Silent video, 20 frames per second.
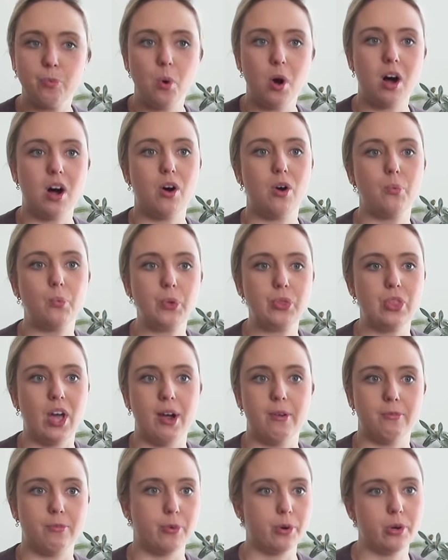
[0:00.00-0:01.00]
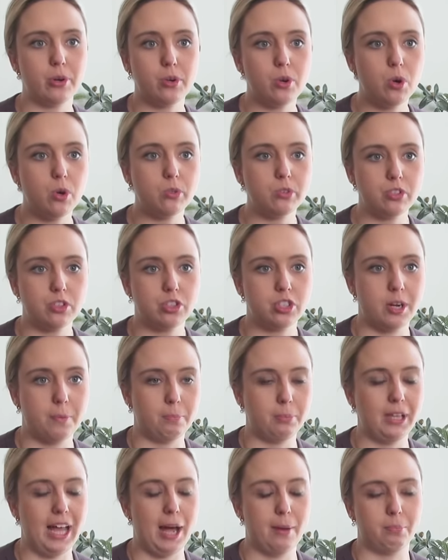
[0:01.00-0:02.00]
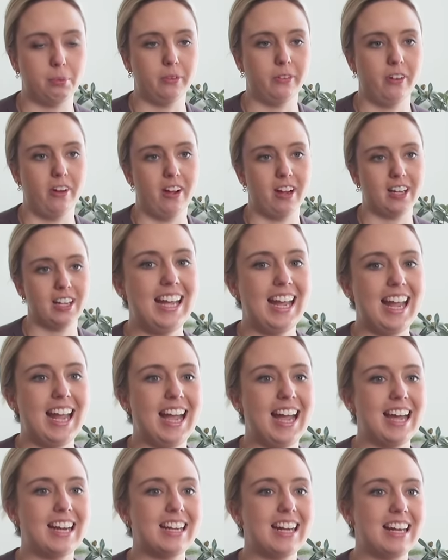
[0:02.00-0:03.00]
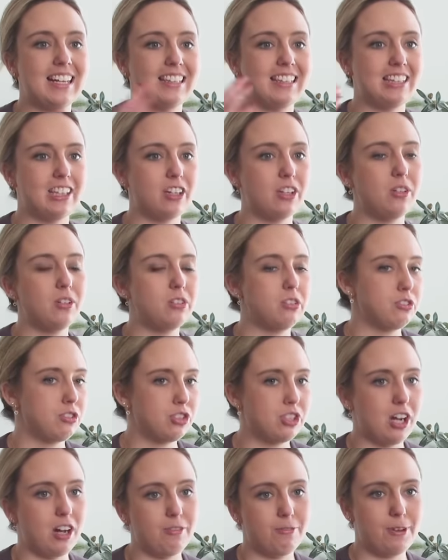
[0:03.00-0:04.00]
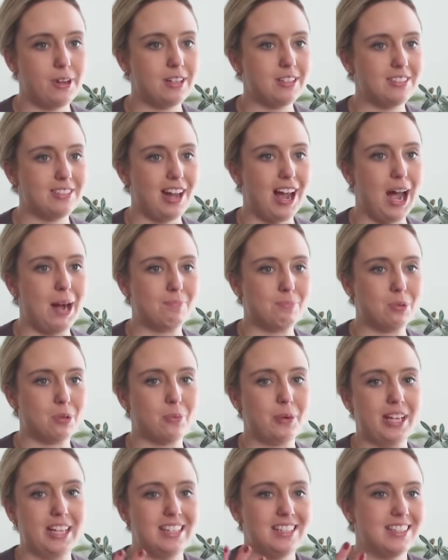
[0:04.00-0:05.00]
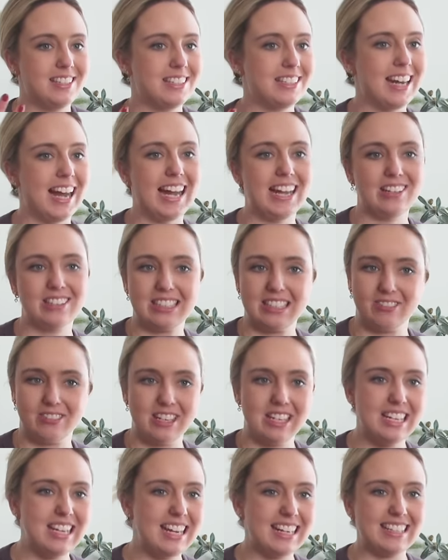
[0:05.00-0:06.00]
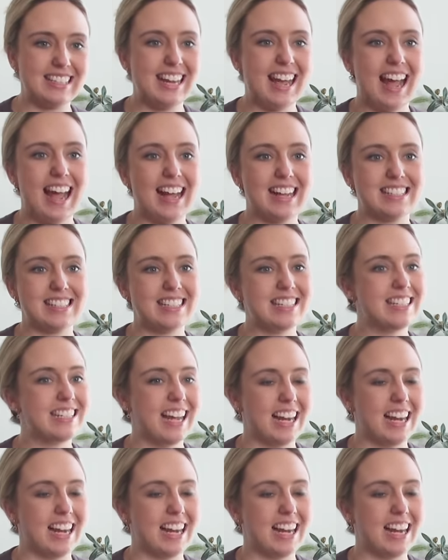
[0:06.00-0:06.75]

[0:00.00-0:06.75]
wall with that vertical shiplap look and a little shelf on top where we can style different knickknacks and